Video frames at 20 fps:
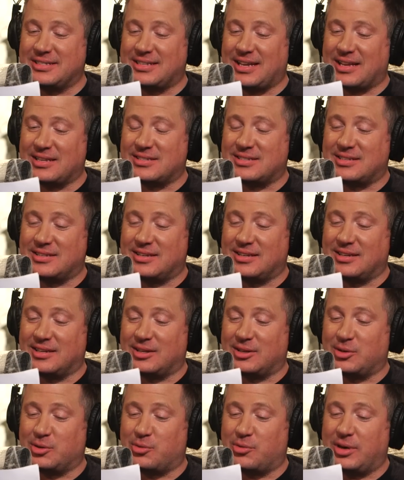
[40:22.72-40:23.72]
density
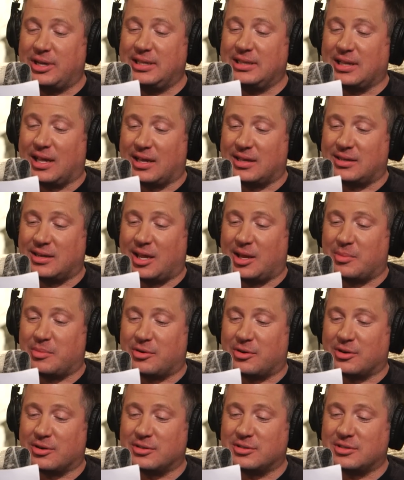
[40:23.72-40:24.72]
in green line
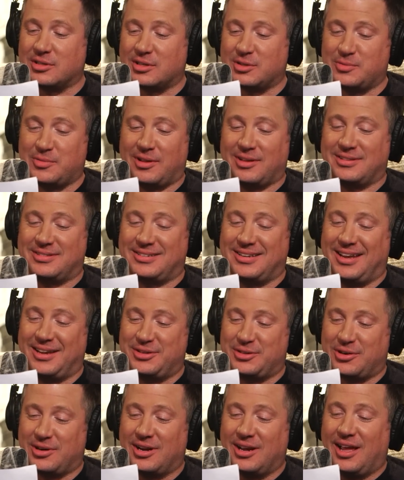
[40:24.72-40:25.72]
neighborhoods as well as
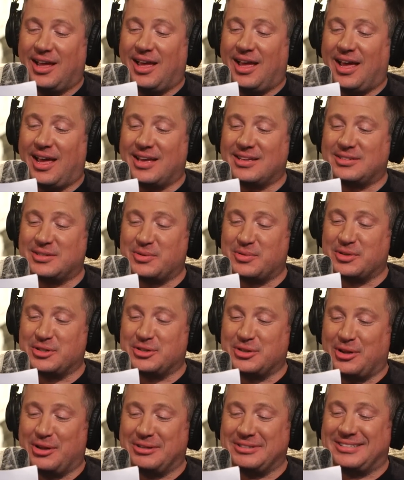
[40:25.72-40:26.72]
nature. As a
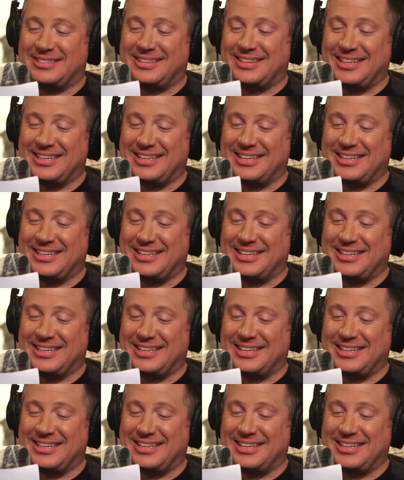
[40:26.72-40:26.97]
result,